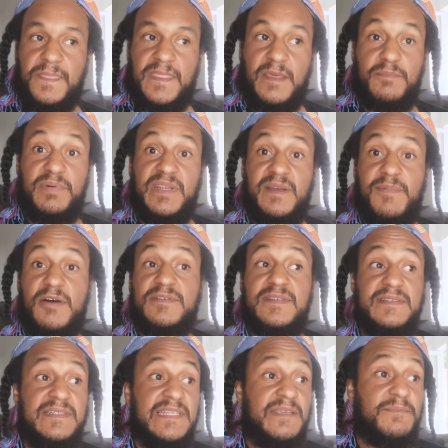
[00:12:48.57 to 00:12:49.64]
that bring about a
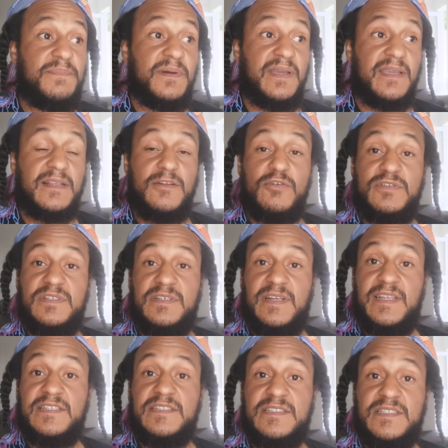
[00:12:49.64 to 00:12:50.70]
deeper and closer
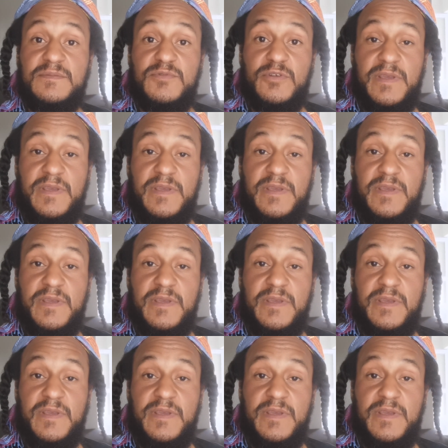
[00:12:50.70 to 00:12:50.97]
relationship